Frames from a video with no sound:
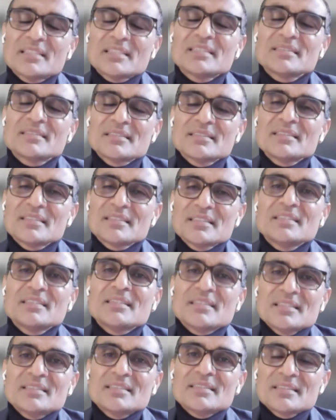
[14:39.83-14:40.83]
so it is
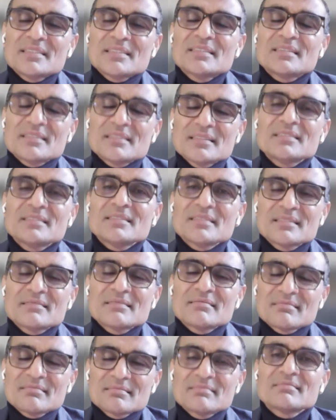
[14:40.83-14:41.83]
important to
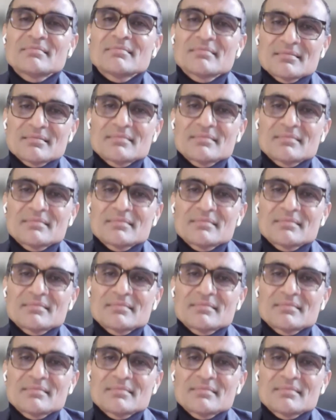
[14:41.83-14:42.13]
study